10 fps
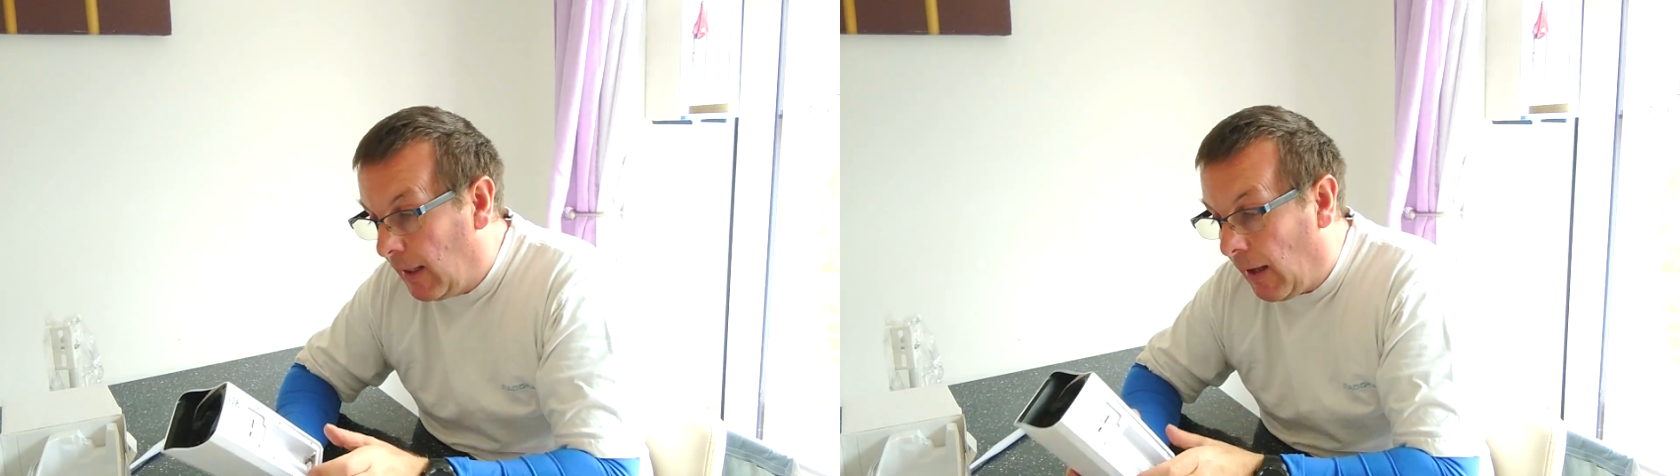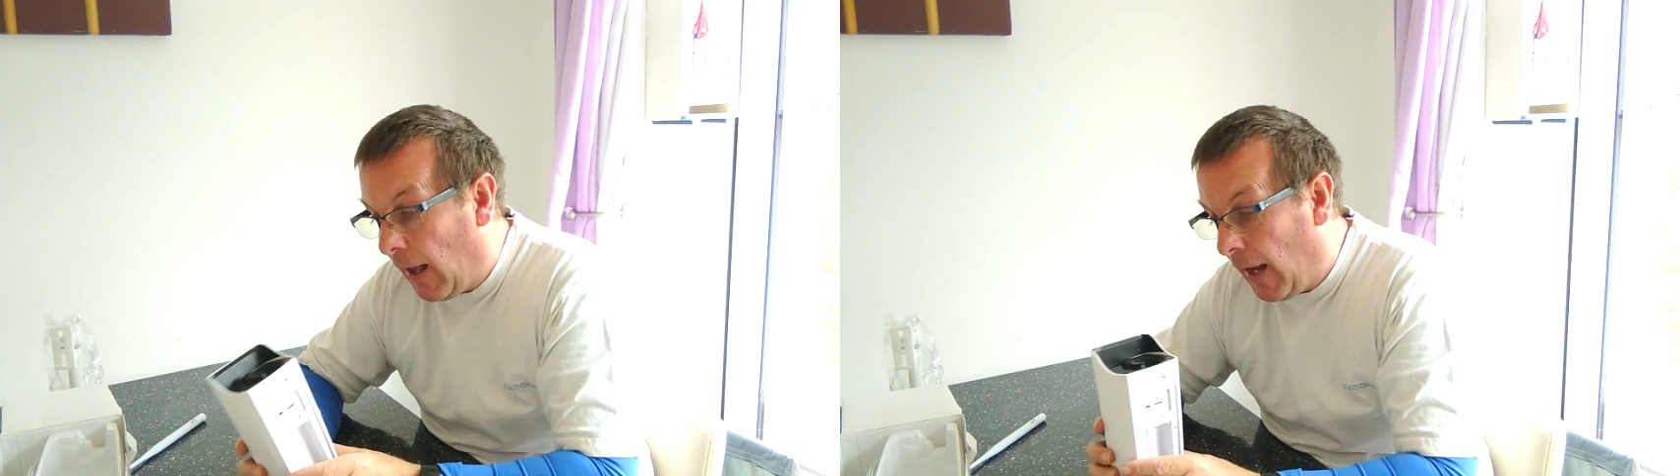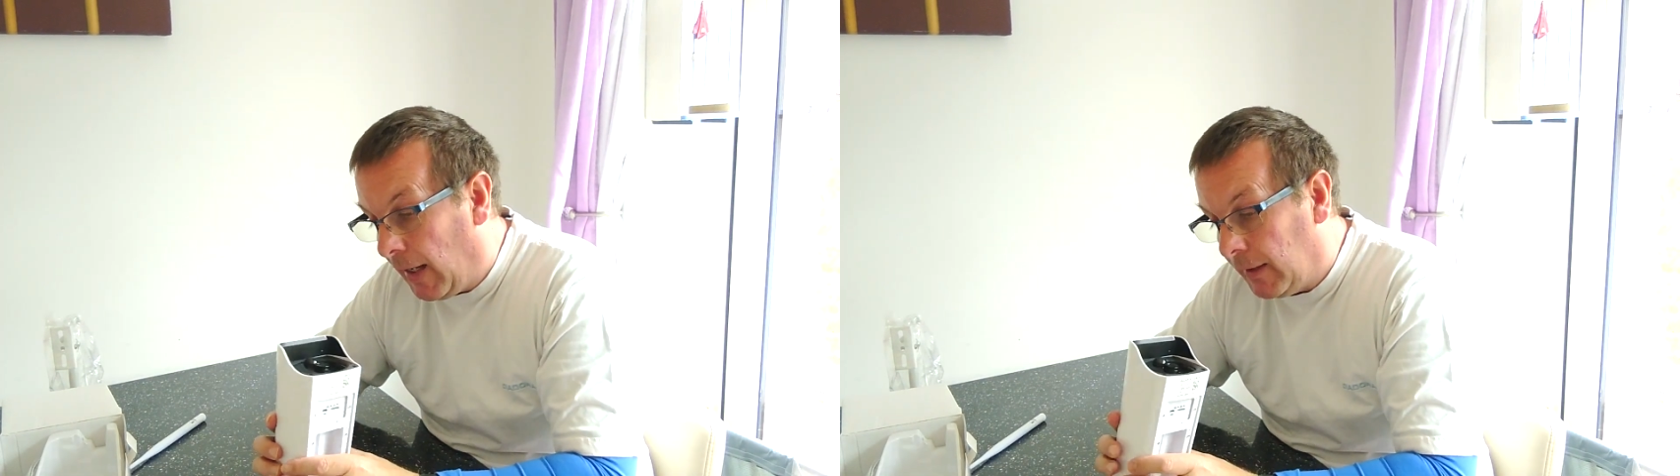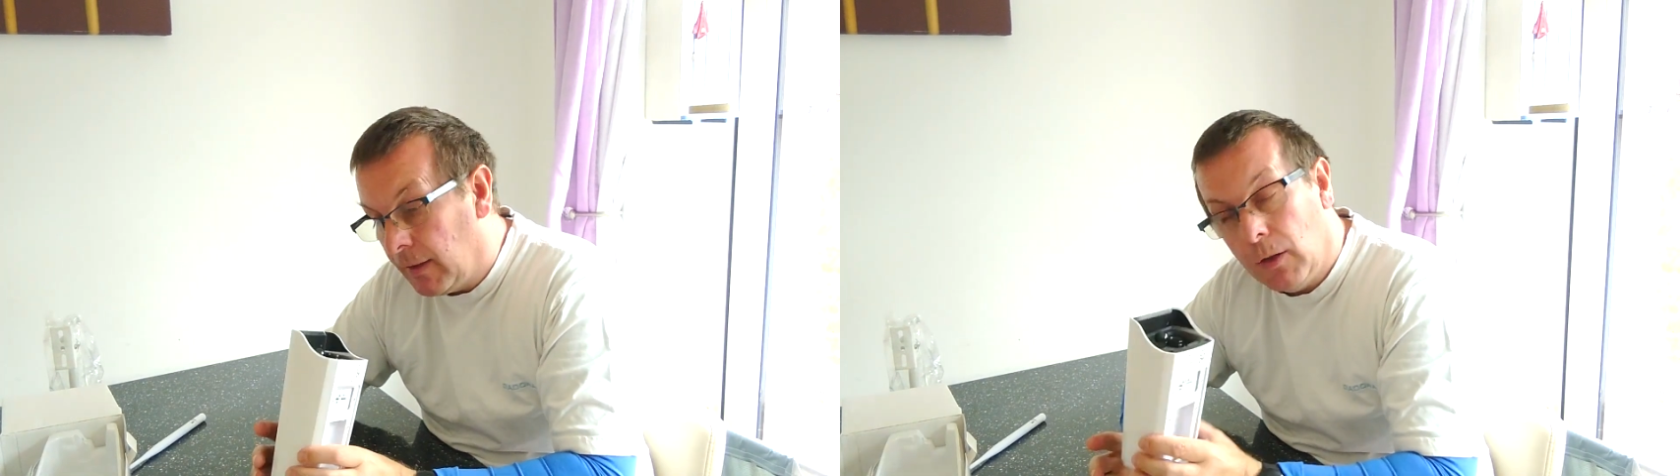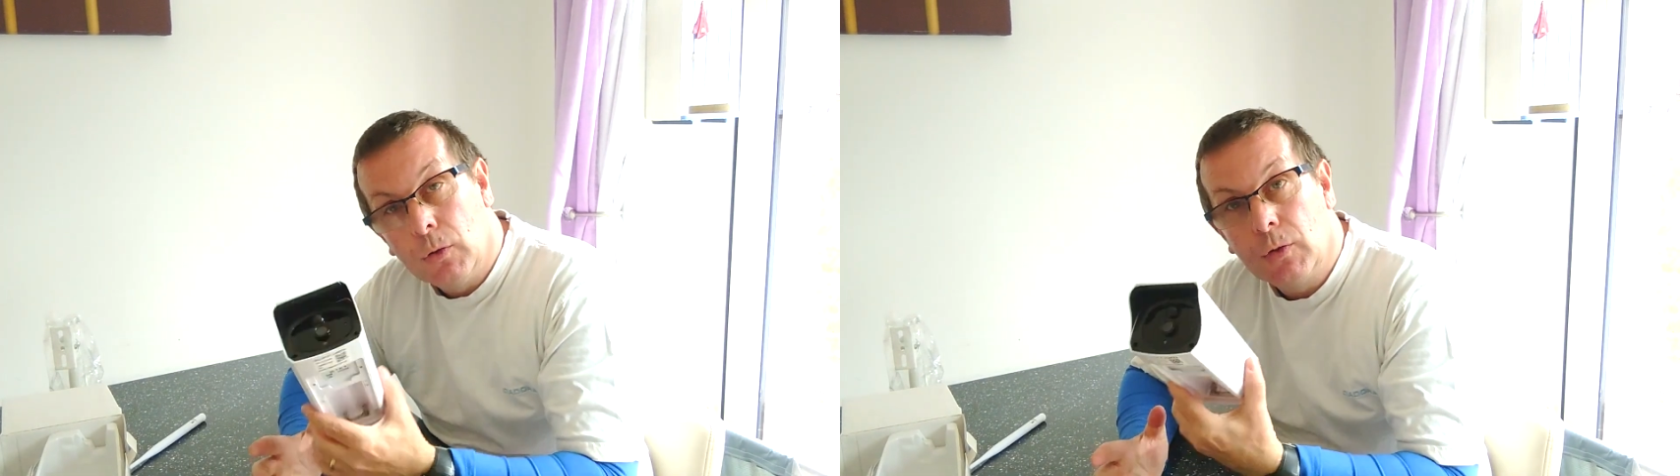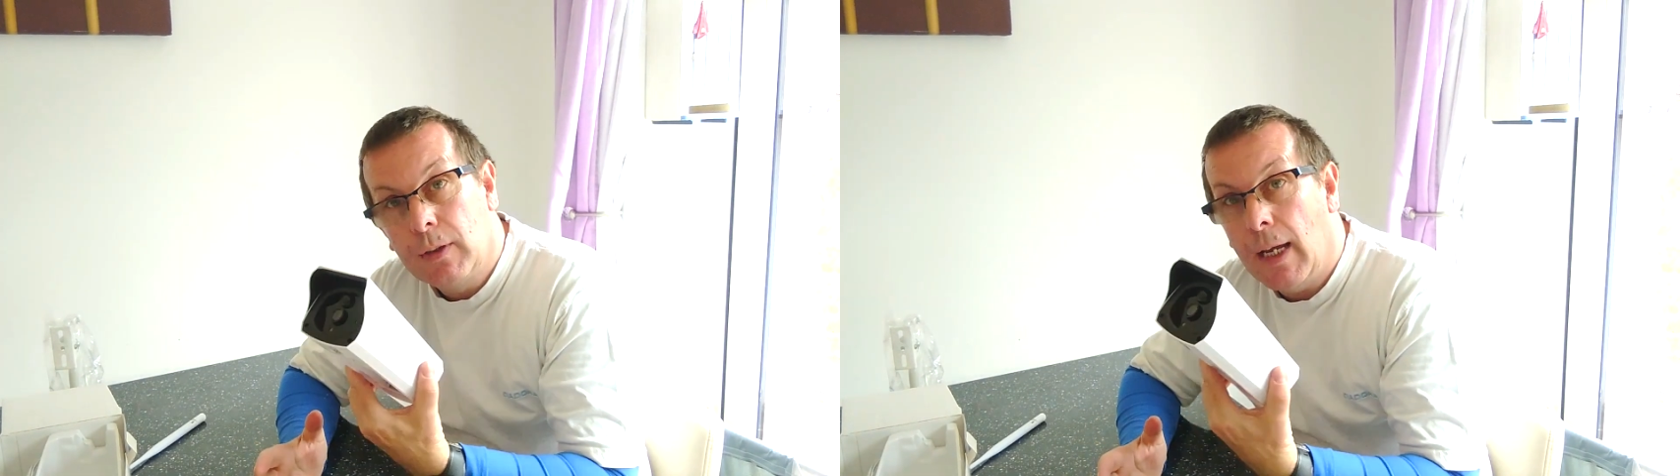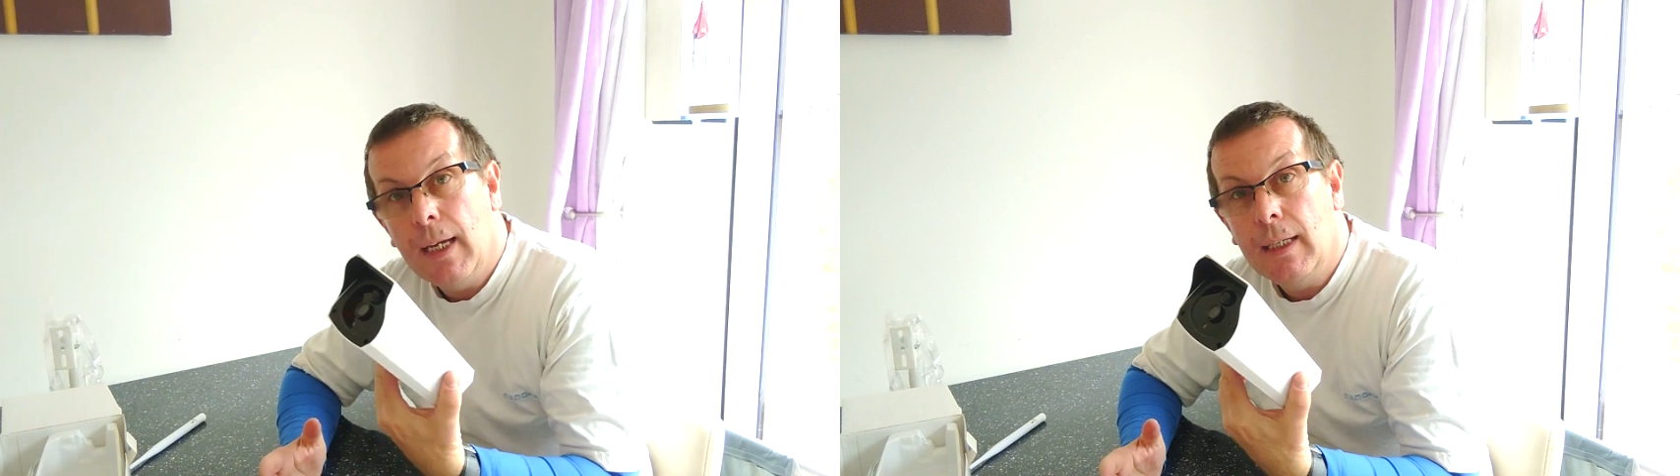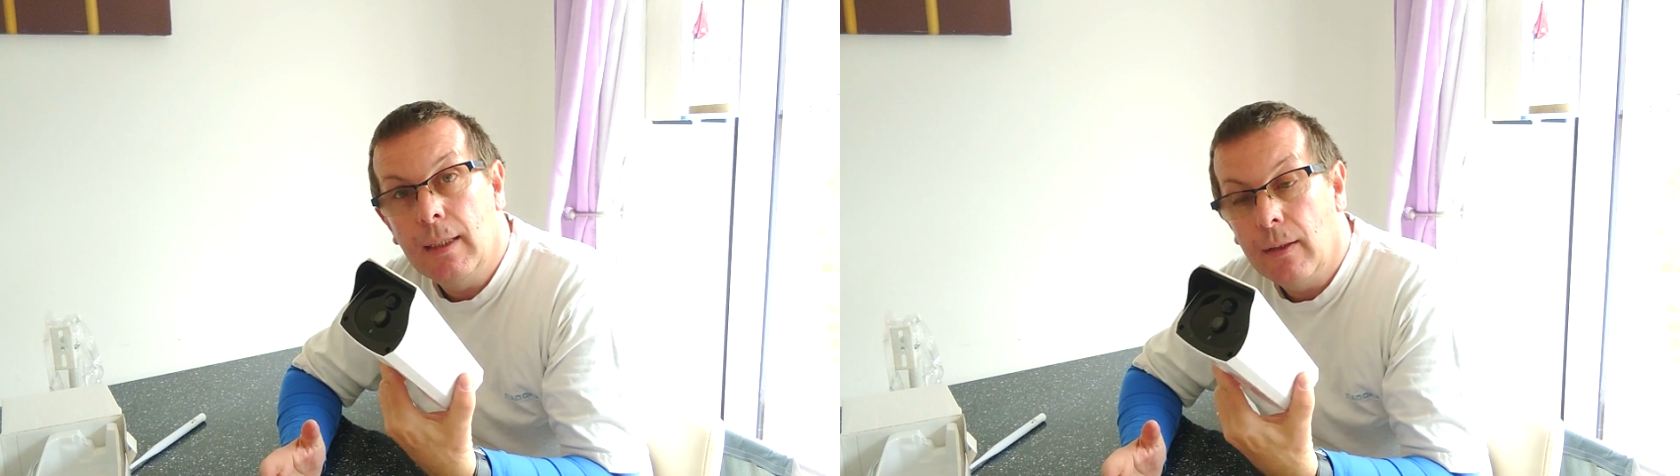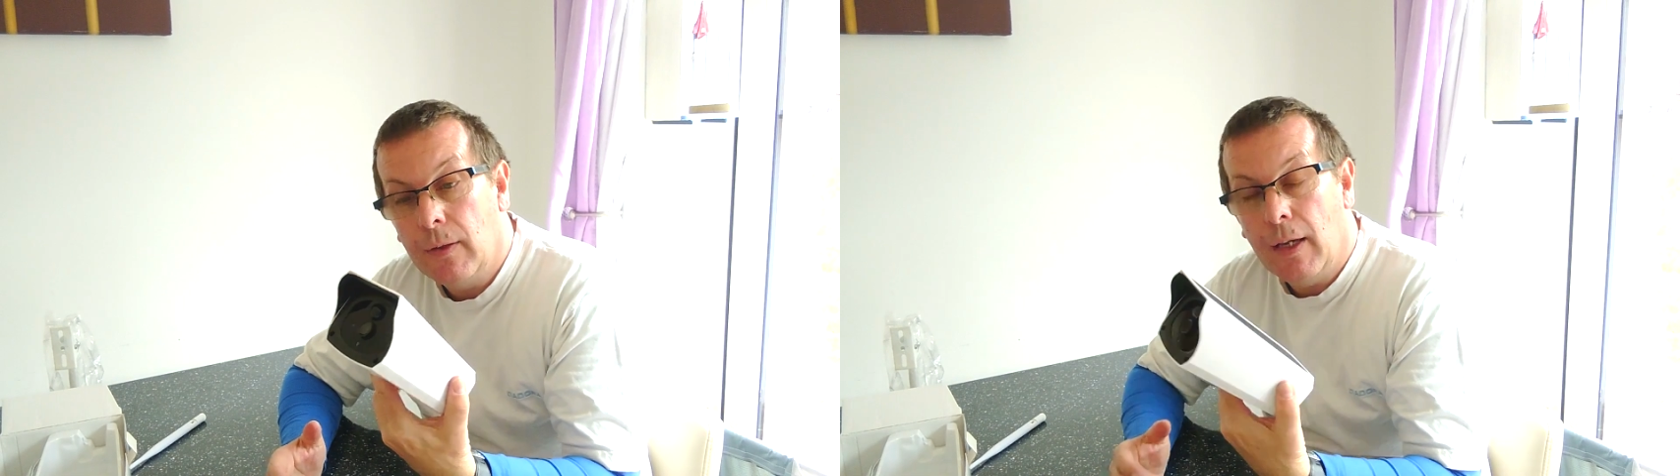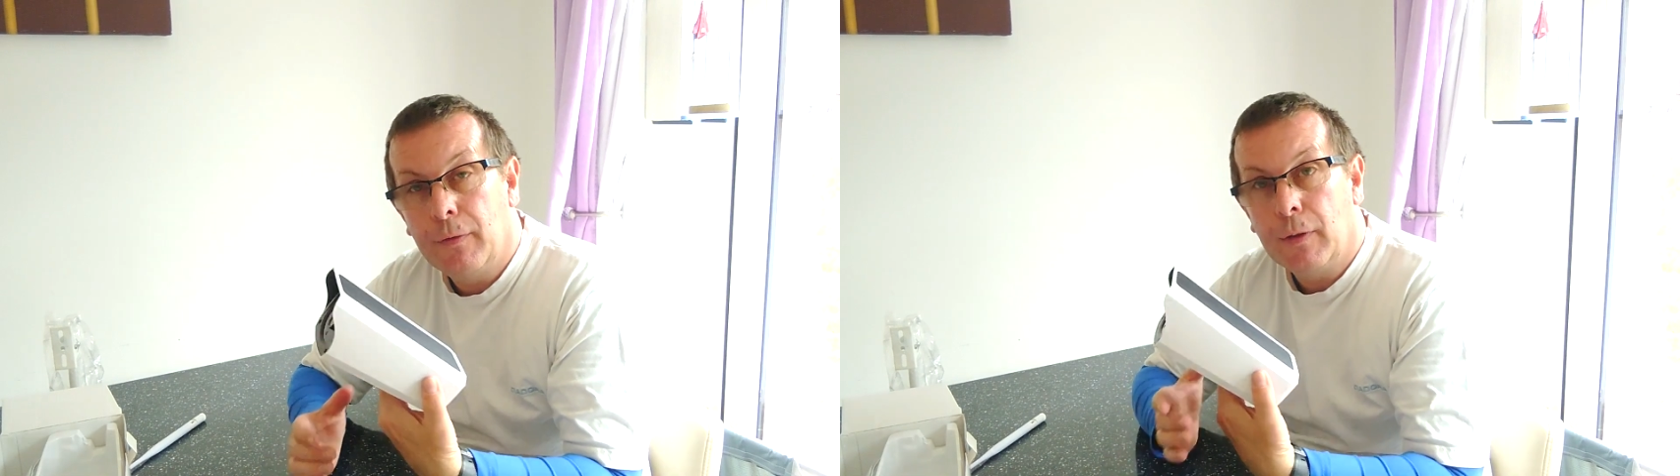and it will stay
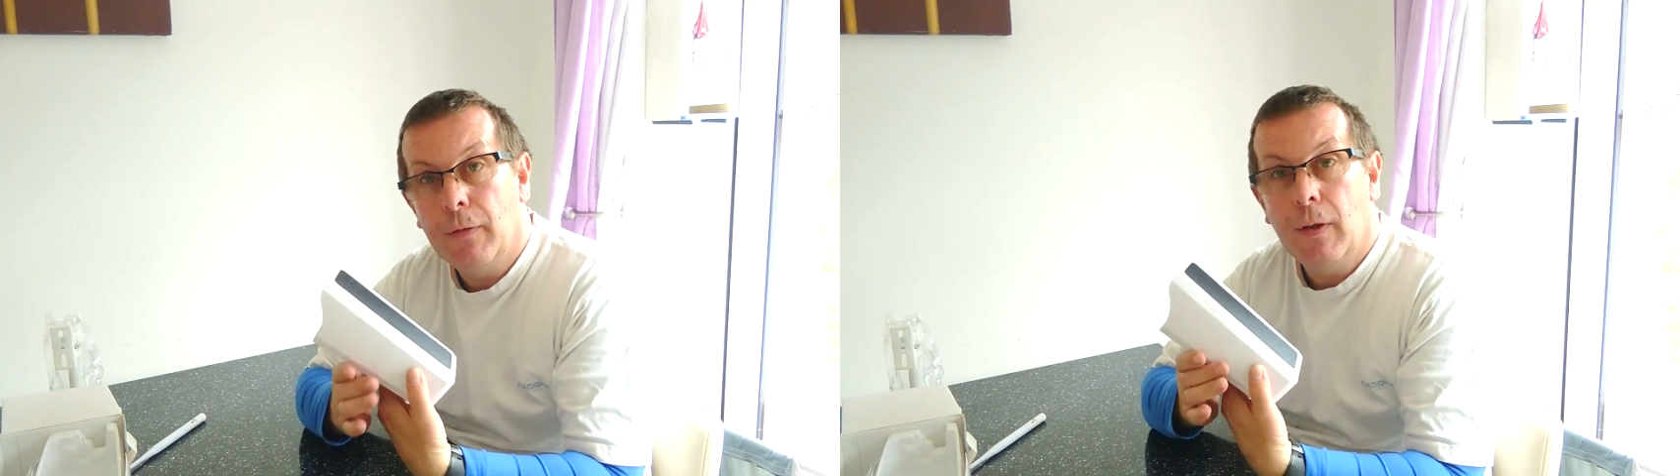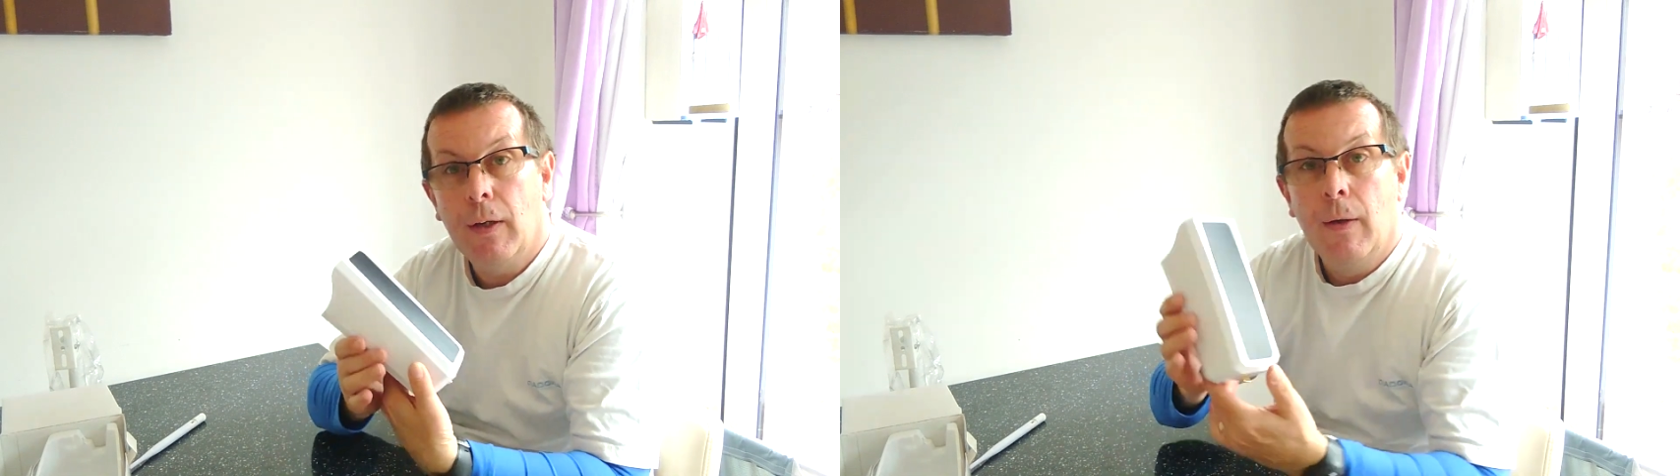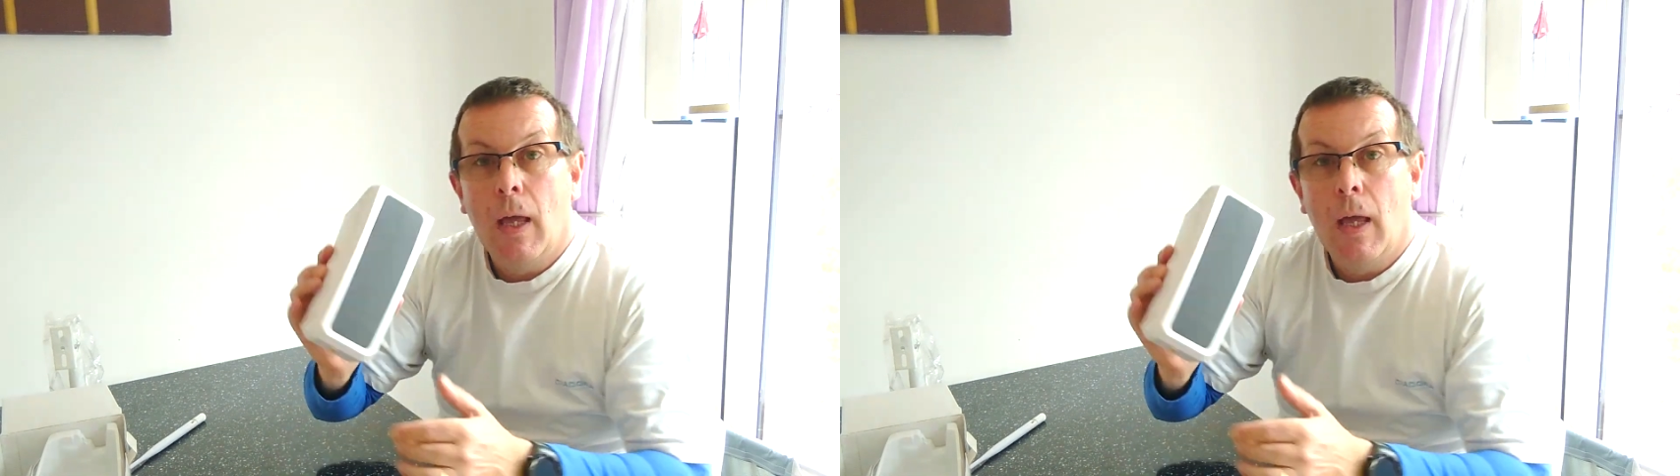there forever.